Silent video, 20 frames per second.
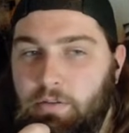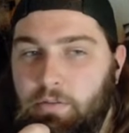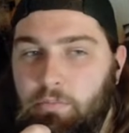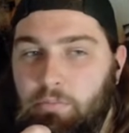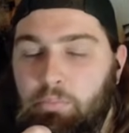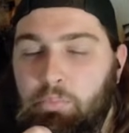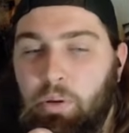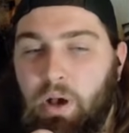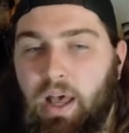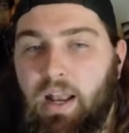
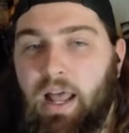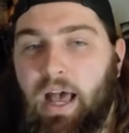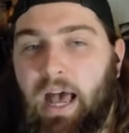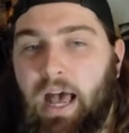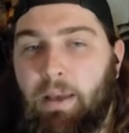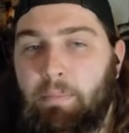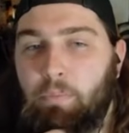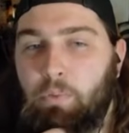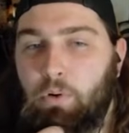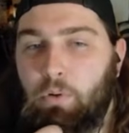But
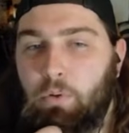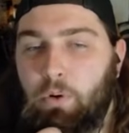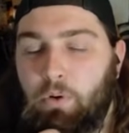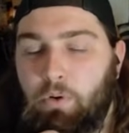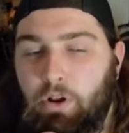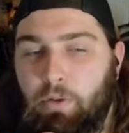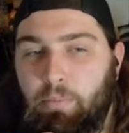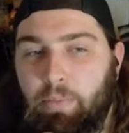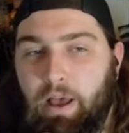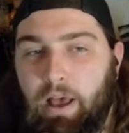I'm more
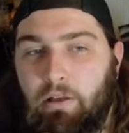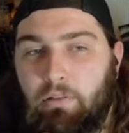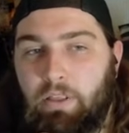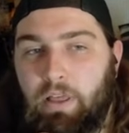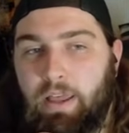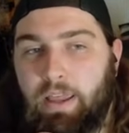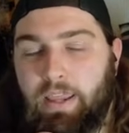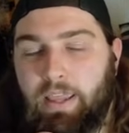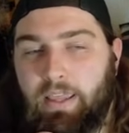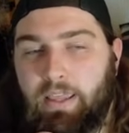worried about,
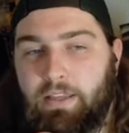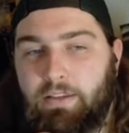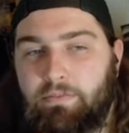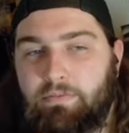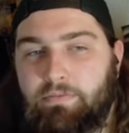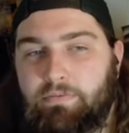like,